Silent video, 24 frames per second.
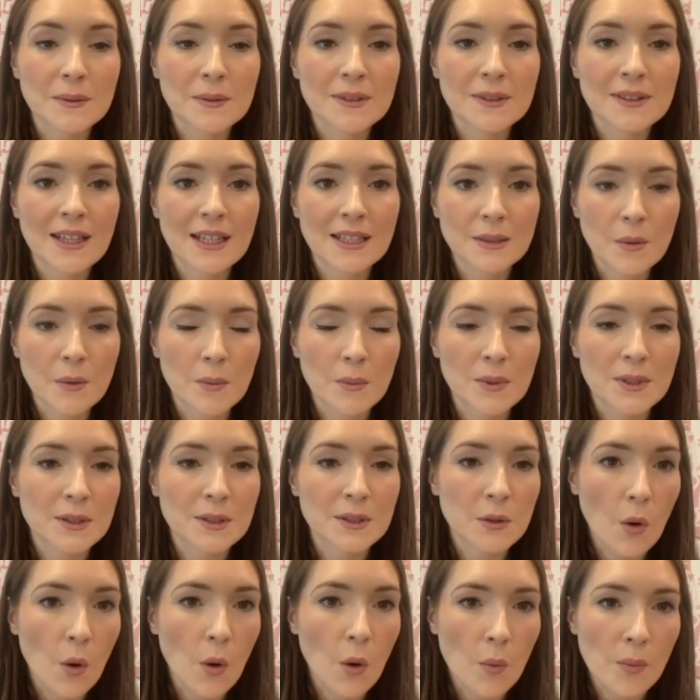that's what we
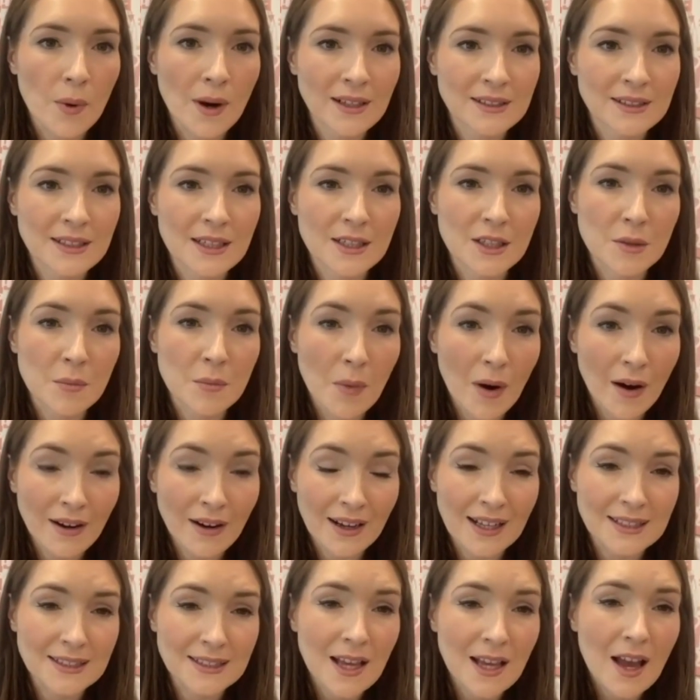saw priced into
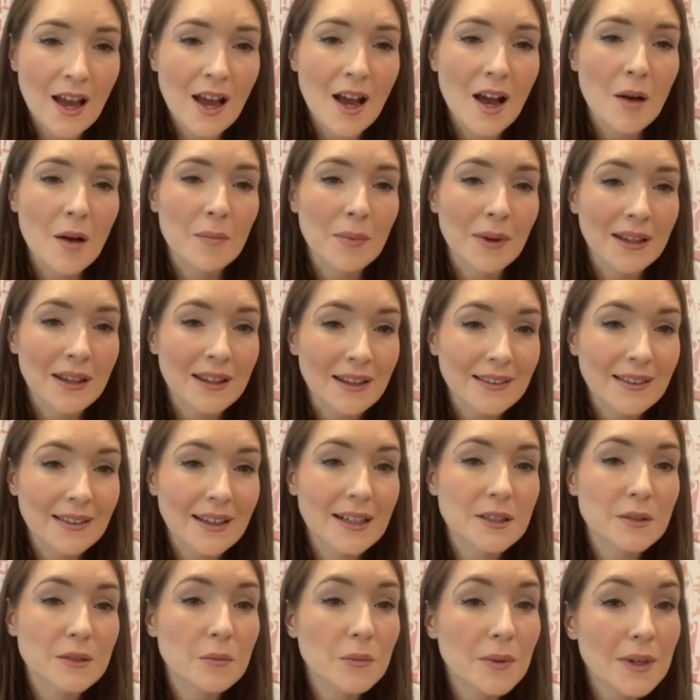markets. But I think that
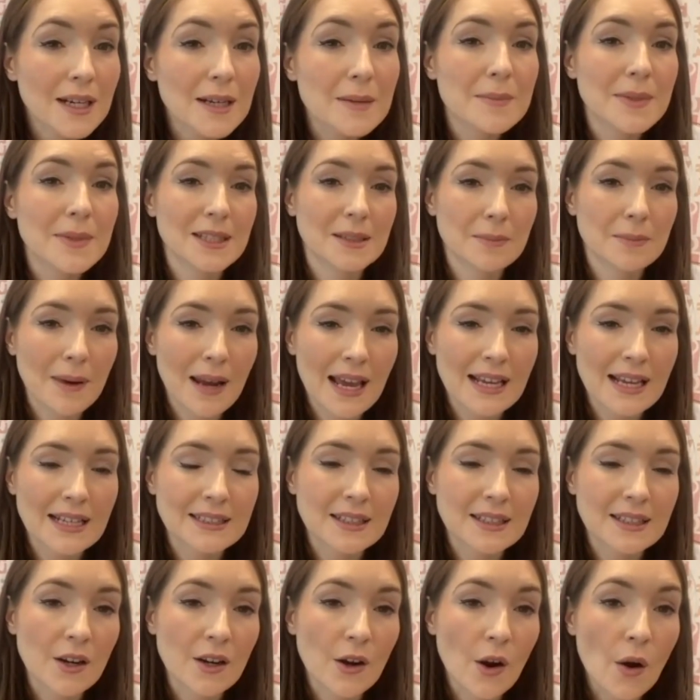is really misplaced
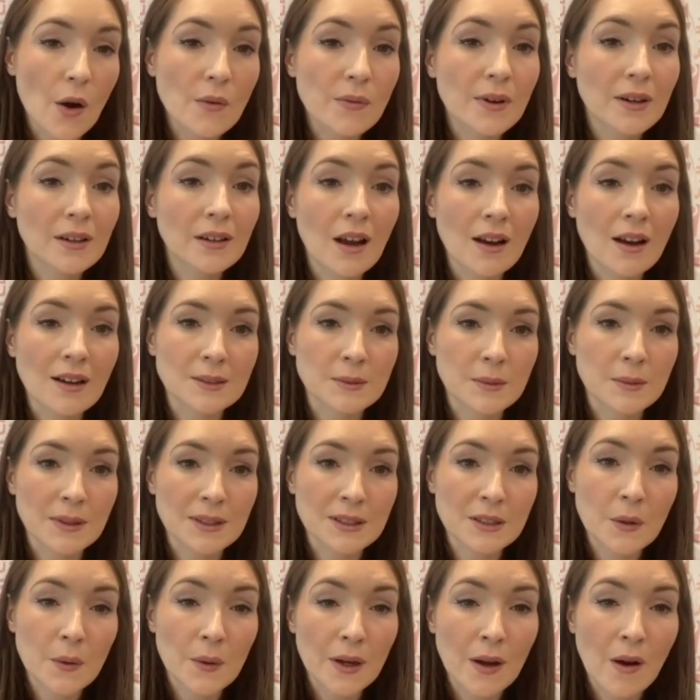and it overlooks
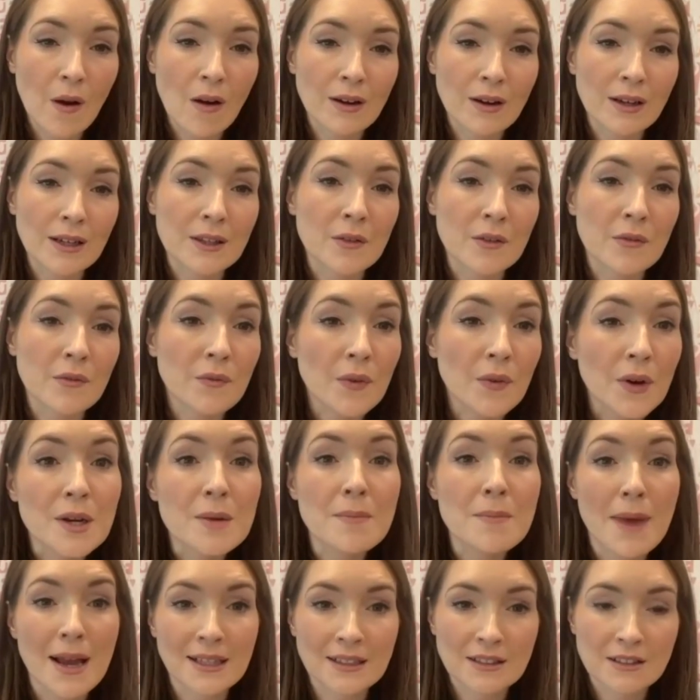what's going on in the
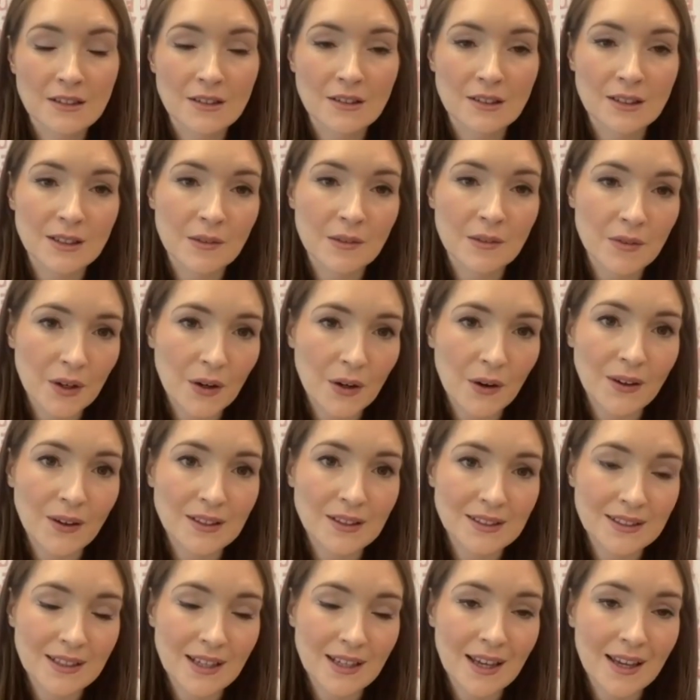fundamentals of the
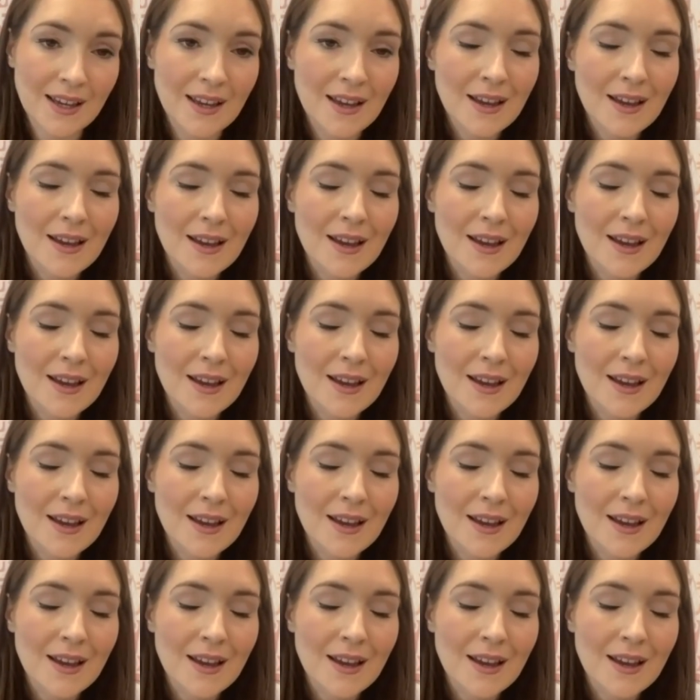currency.